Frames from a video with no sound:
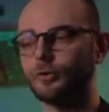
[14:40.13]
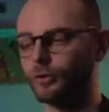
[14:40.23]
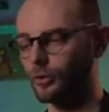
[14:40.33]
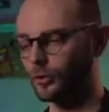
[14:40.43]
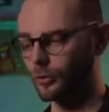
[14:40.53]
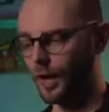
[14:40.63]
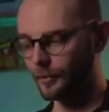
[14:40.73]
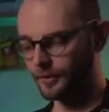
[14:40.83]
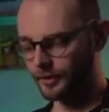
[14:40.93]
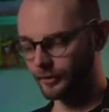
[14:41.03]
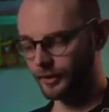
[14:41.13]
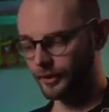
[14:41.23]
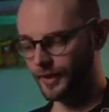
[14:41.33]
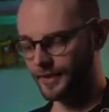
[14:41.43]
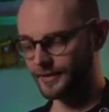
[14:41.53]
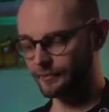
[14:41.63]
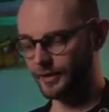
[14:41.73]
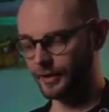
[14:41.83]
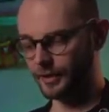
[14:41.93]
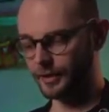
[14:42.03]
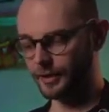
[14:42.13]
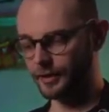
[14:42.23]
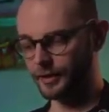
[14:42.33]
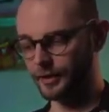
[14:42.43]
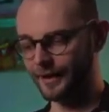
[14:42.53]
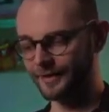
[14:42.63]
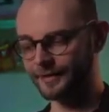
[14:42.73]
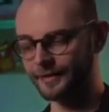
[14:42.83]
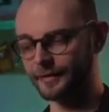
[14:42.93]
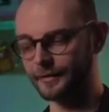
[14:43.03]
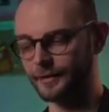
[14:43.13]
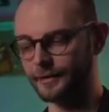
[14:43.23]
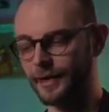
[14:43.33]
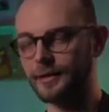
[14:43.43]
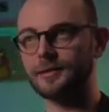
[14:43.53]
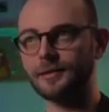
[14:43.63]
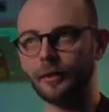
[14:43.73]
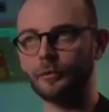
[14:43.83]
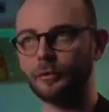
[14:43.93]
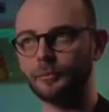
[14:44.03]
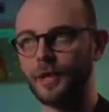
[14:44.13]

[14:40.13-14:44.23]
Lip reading: So our material has a bigger elasticity than styrofoam